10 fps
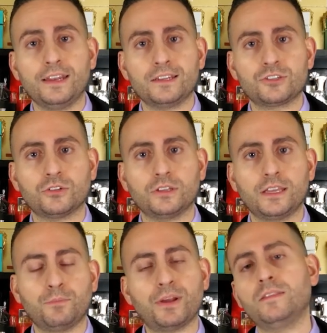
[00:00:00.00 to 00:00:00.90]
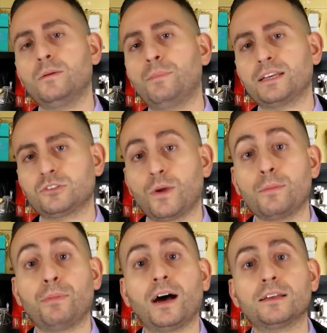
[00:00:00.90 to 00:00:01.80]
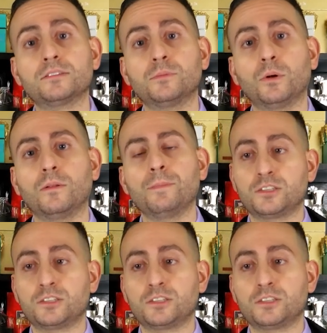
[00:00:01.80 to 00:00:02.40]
initially, but in the best way possible,